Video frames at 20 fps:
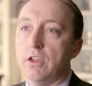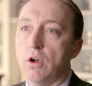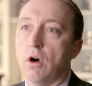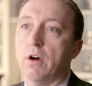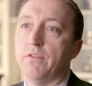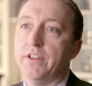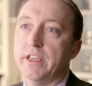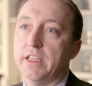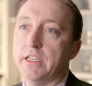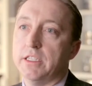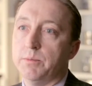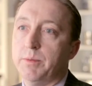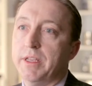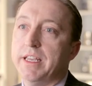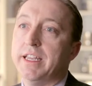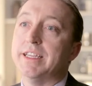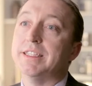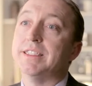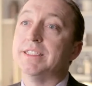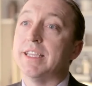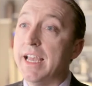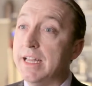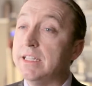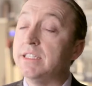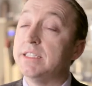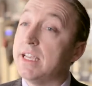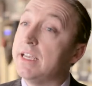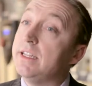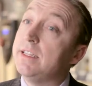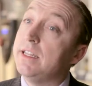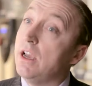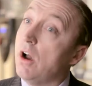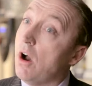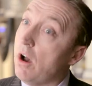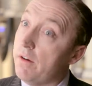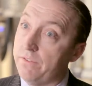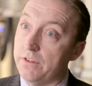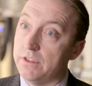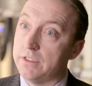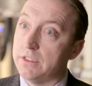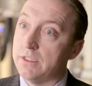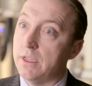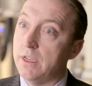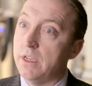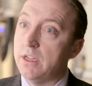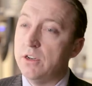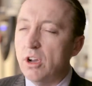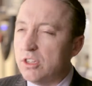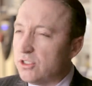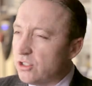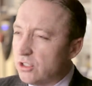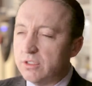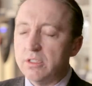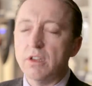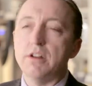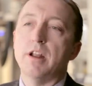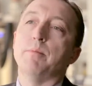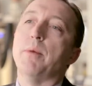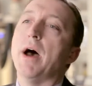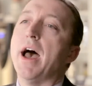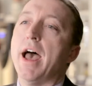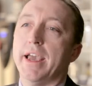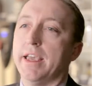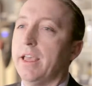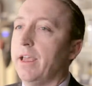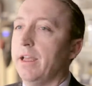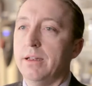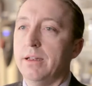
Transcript: coffee experience inside the office, not just on a packet.